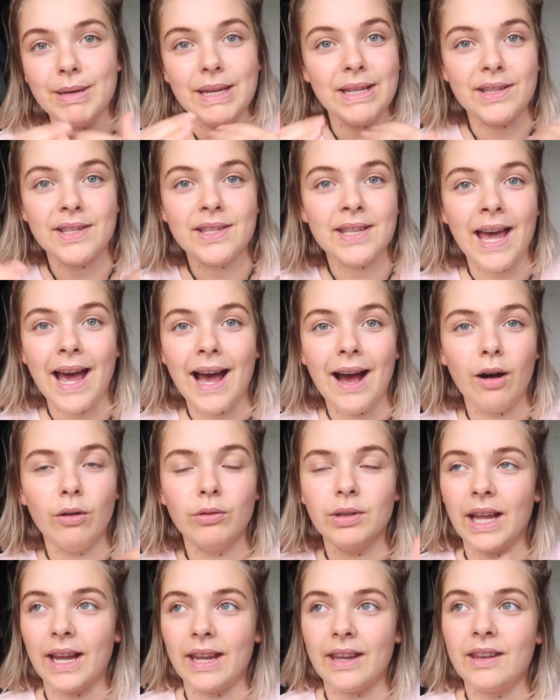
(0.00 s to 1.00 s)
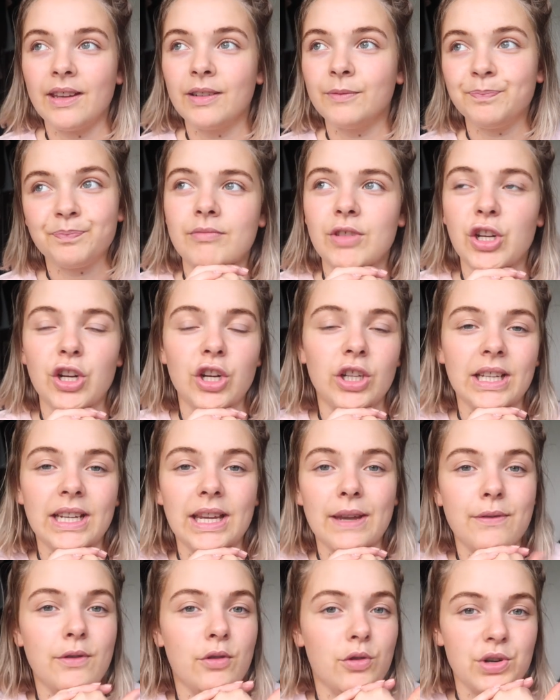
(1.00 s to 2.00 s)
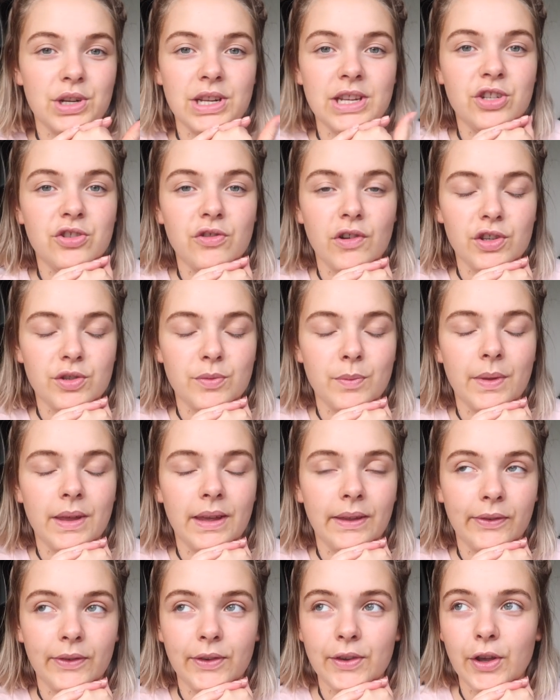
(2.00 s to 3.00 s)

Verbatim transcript: been set out, like, you know, like if you're a teacher or something.